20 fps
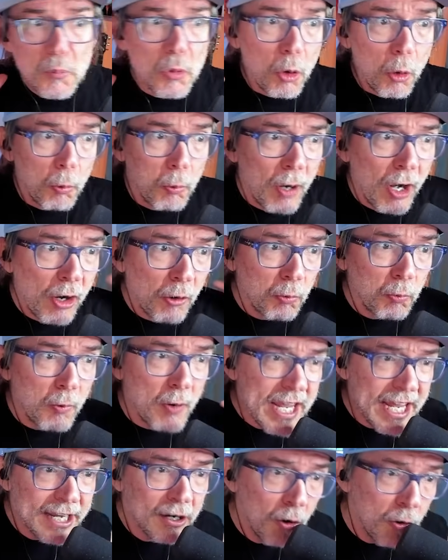where
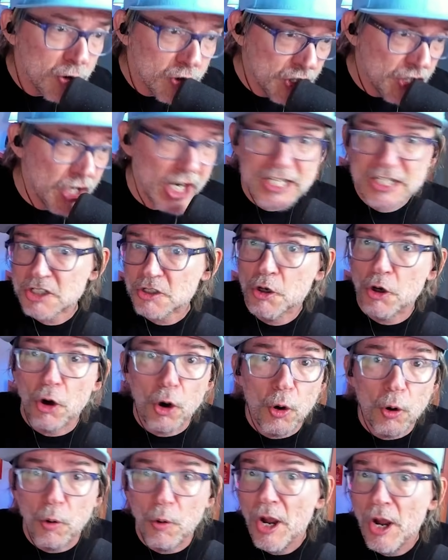we don't just
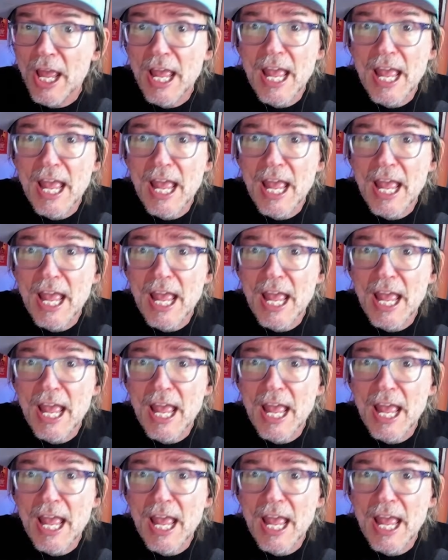go